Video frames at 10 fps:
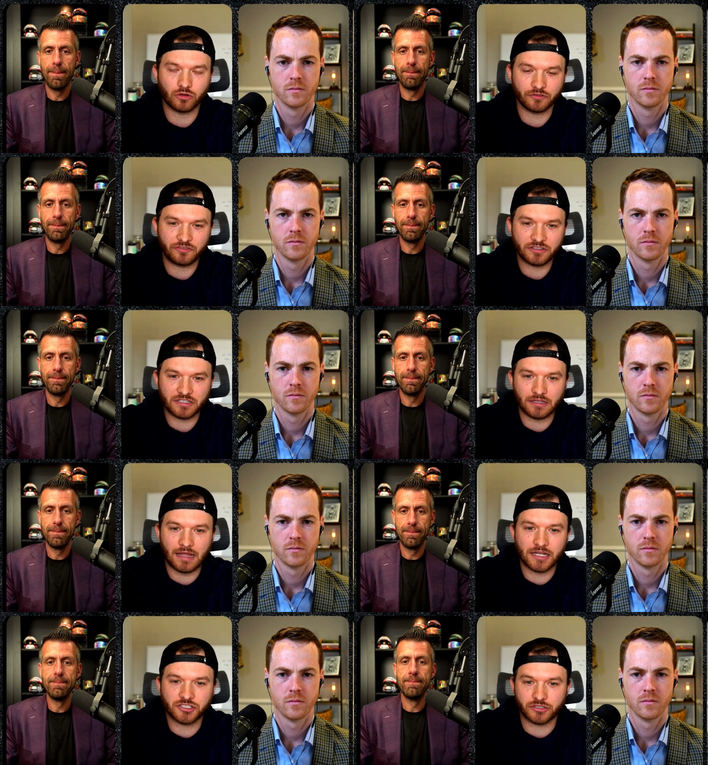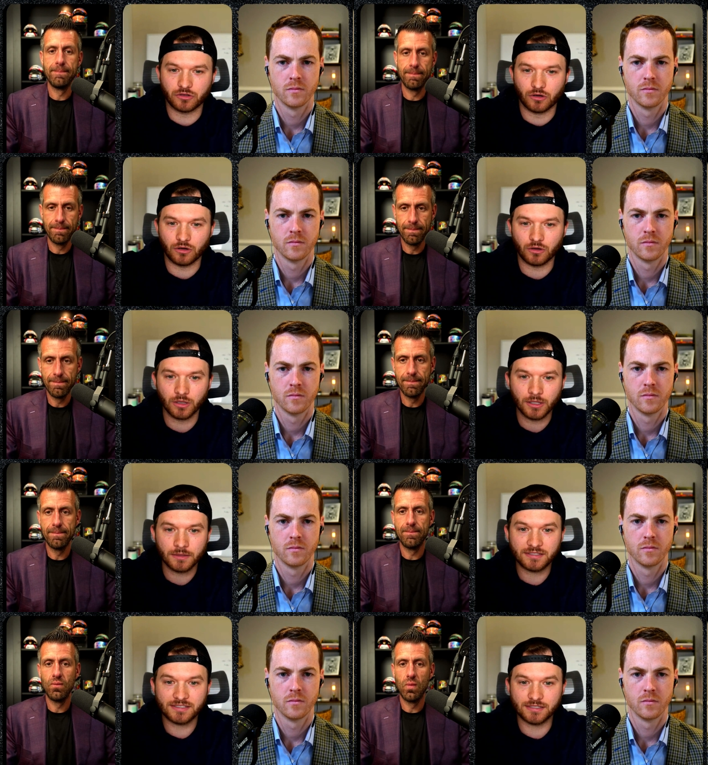Speaker 1: and physiological
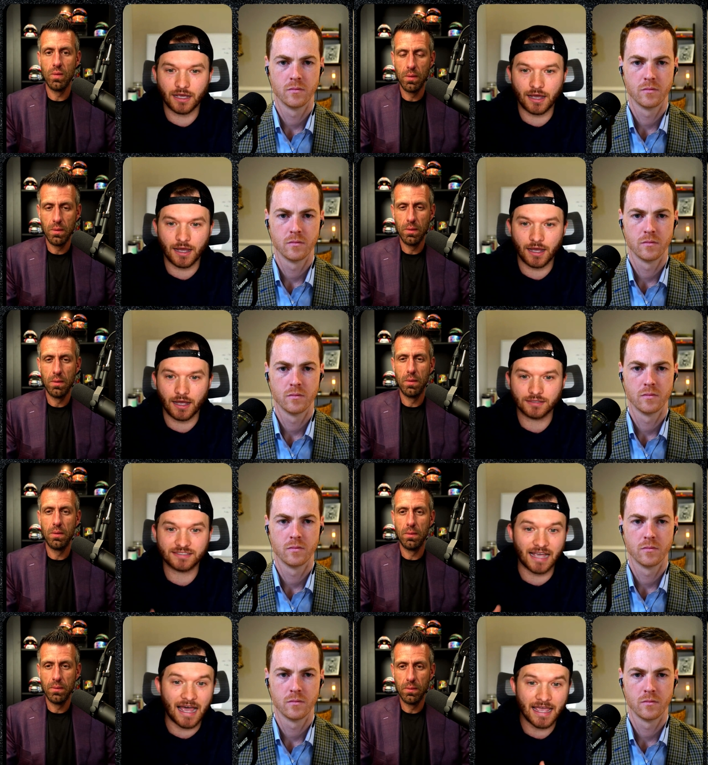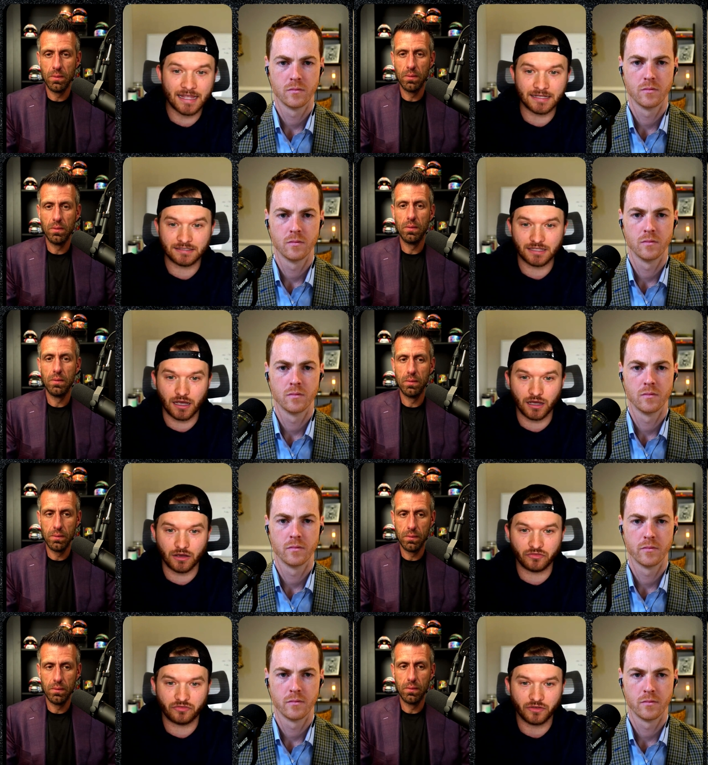uh, signs
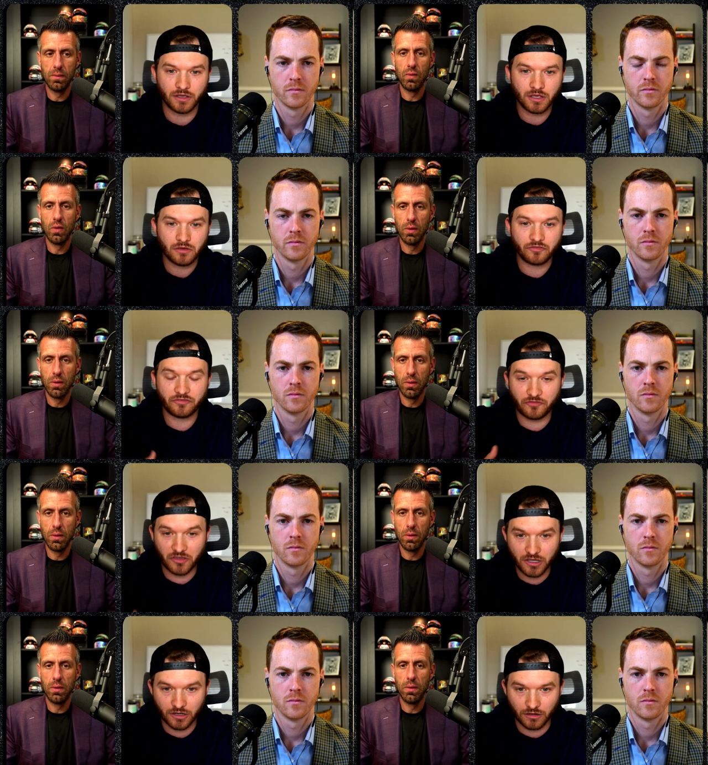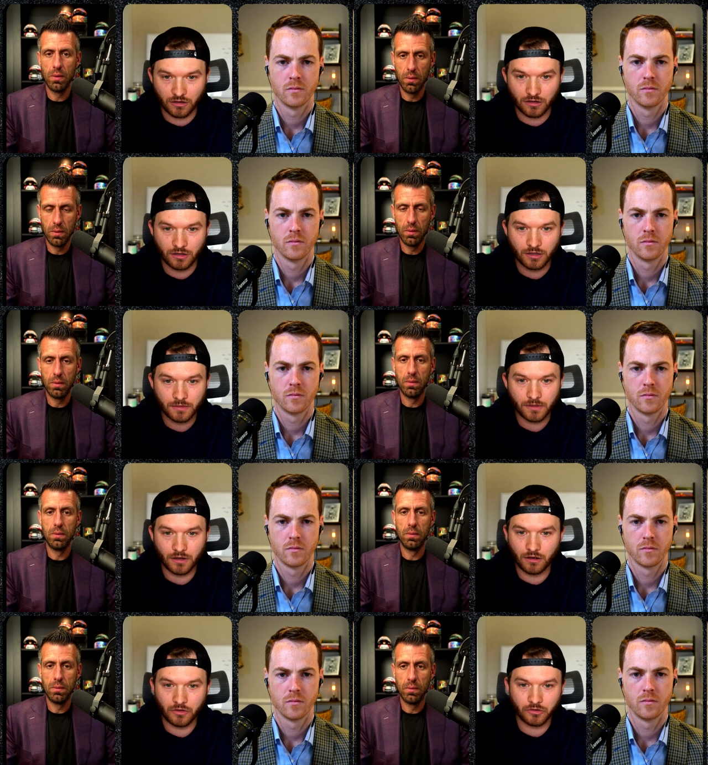of fear. You
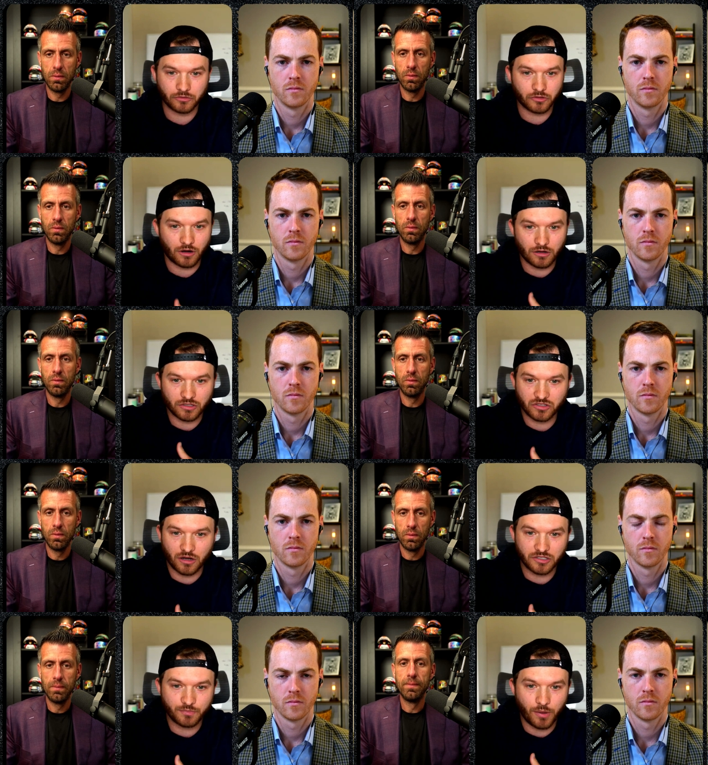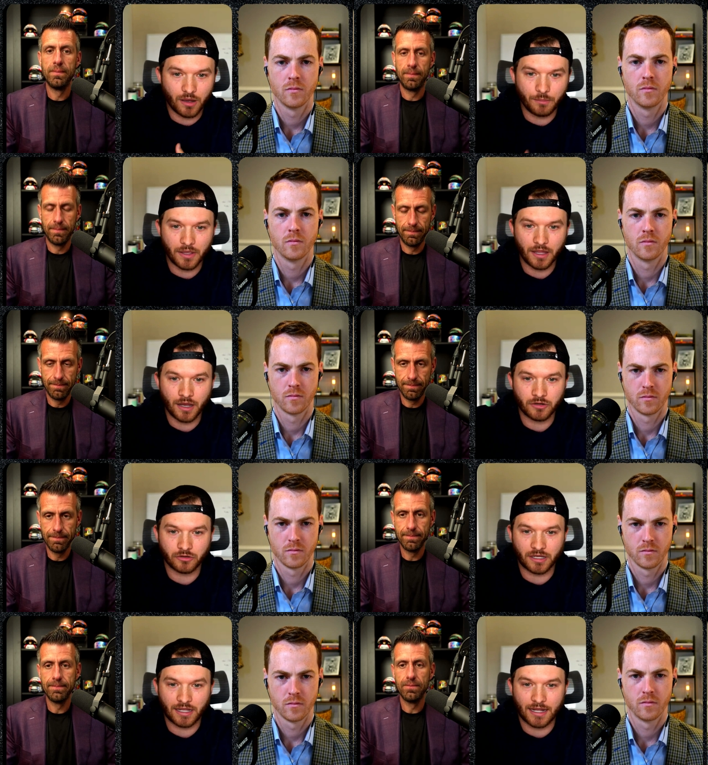know, your your heart starts pumping, you're
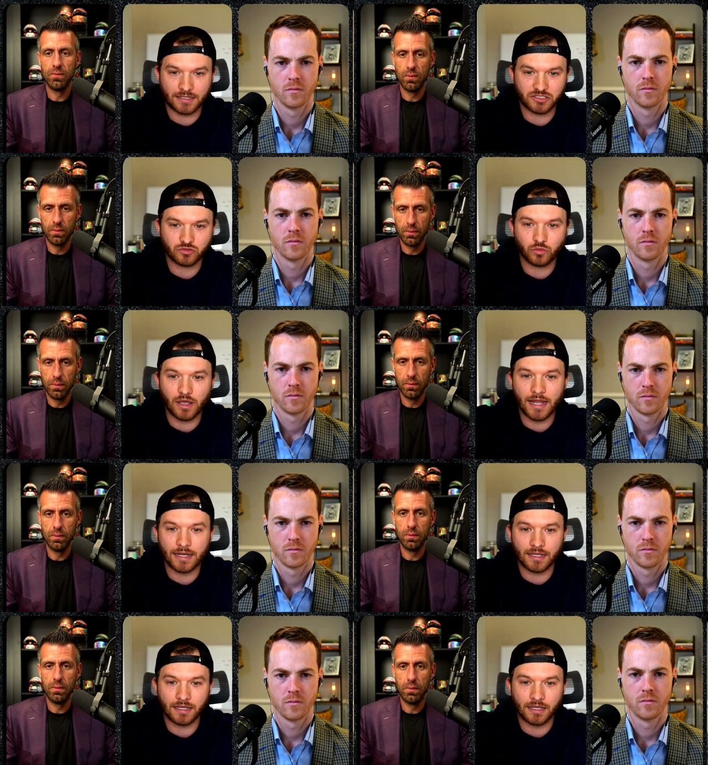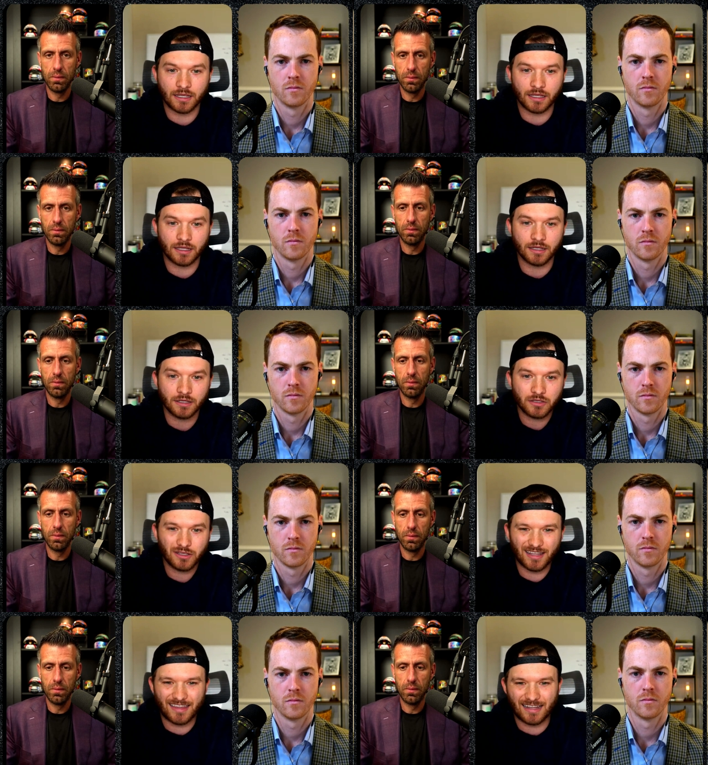getting kind of sweaty,
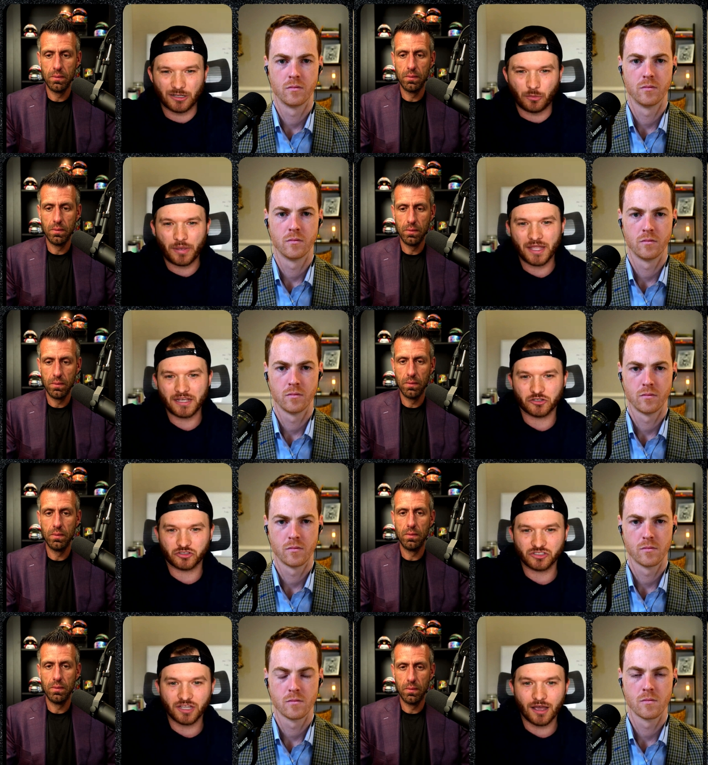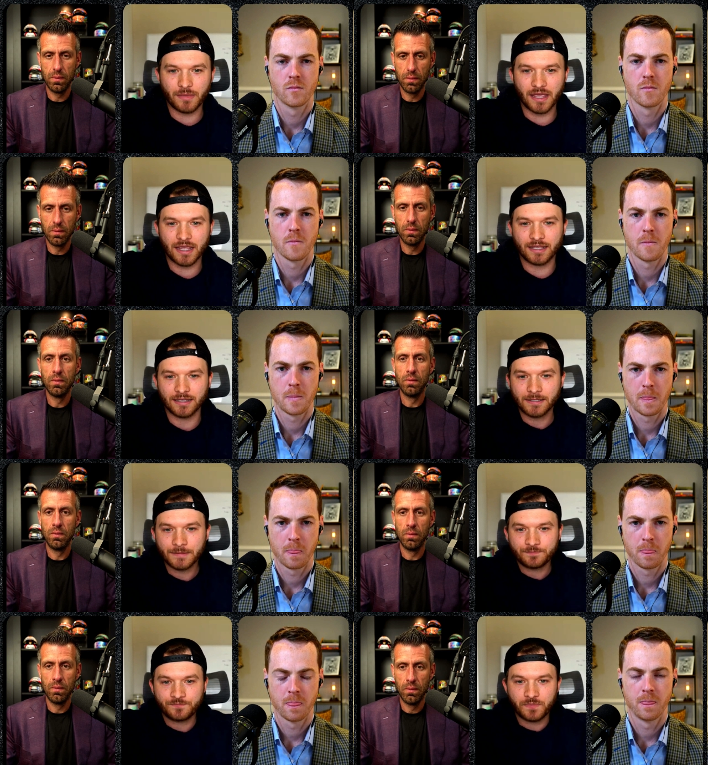you got that little pit in your stomach.
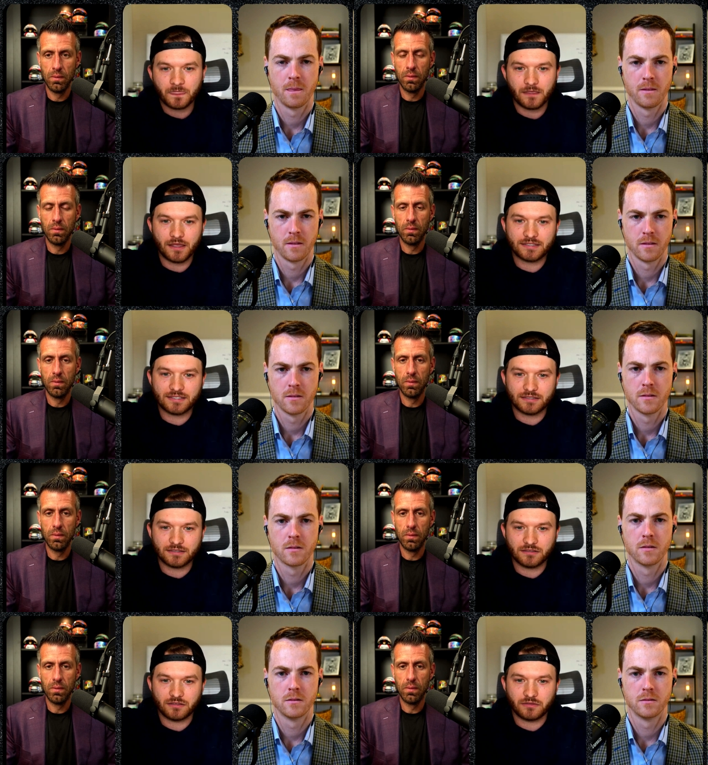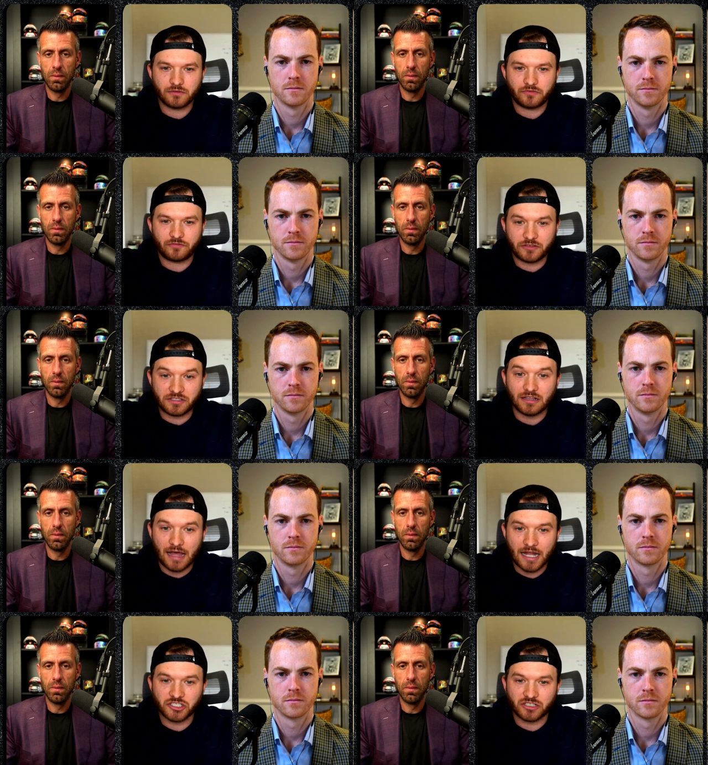It's
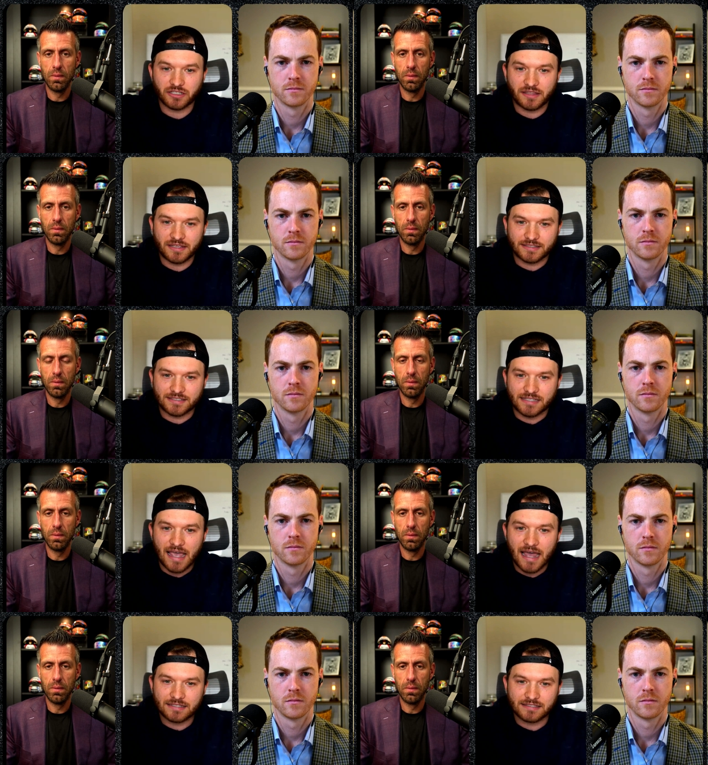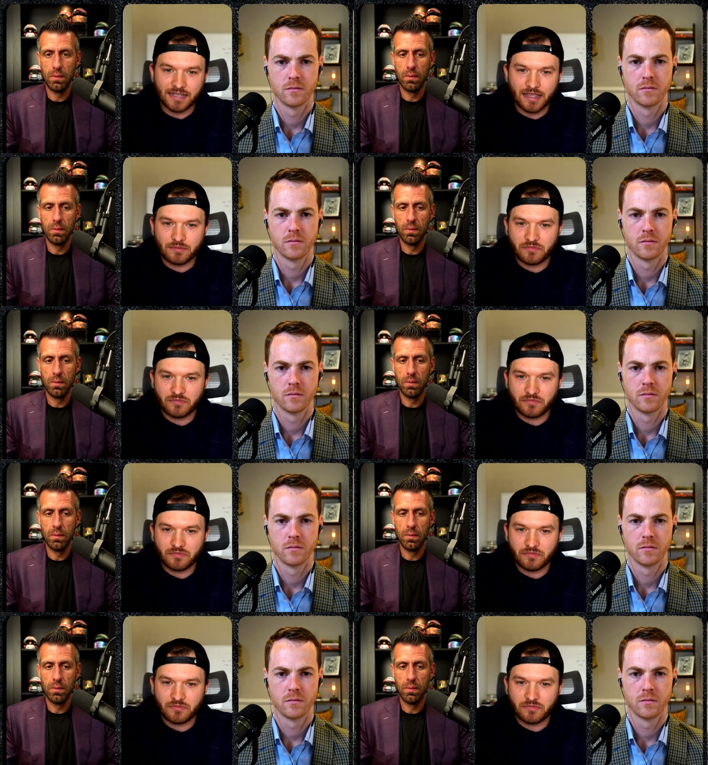physiologically the exact same